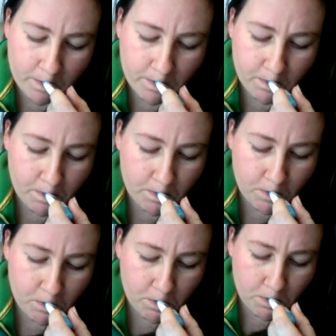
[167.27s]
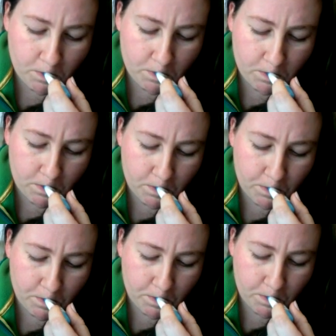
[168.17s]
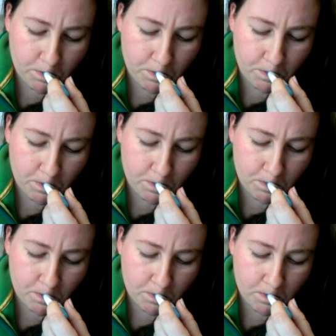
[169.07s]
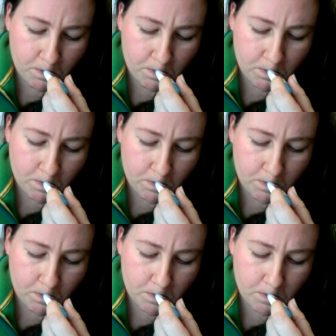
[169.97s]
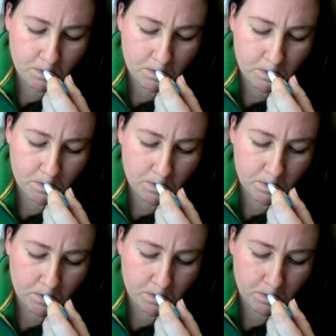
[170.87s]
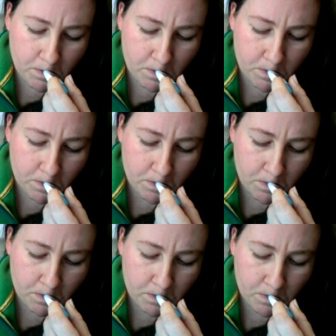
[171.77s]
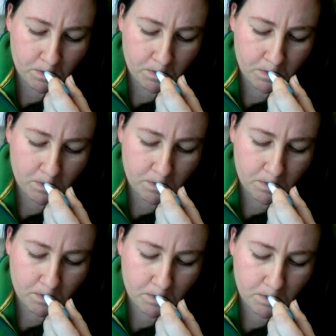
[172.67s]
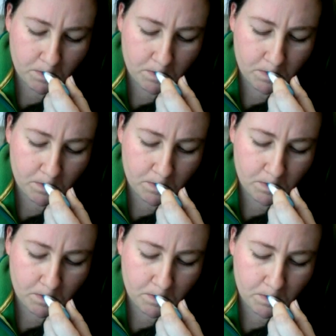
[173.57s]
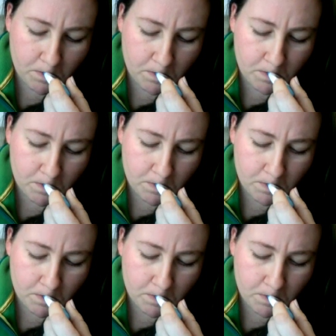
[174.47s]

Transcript: [no speech]